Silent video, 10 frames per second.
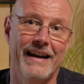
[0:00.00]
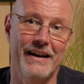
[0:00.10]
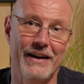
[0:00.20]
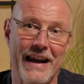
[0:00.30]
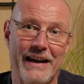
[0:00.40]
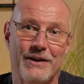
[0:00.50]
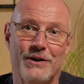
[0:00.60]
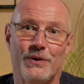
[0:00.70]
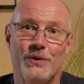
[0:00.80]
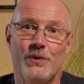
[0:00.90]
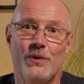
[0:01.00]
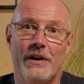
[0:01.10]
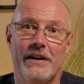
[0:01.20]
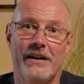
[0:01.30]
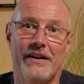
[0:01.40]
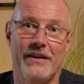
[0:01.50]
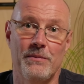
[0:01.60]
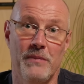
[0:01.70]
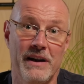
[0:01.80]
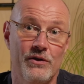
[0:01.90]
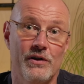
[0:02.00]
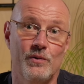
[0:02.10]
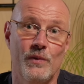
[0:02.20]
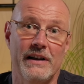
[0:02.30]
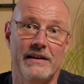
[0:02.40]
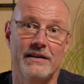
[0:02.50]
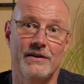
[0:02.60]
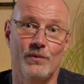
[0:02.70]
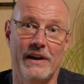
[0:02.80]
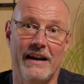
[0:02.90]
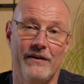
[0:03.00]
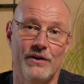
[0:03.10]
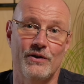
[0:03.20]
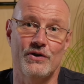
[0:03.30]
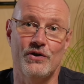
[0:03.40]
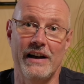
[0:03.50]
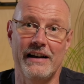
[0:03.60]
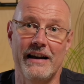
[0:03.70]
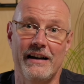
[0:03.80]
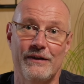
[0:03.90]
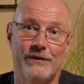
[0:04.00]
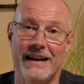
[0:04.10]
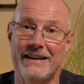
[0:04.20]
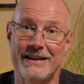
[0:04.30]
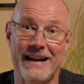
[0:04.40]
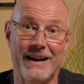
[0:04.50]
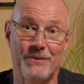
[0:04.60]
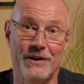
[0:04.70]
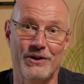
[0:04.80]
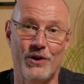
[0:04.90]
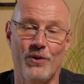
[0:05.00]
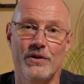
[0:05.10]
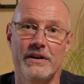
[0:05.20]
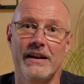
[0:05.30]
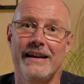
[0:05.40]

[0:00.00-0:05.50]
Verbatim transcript: Next to uh, the mineral wells we have in Australia, let's start with gold.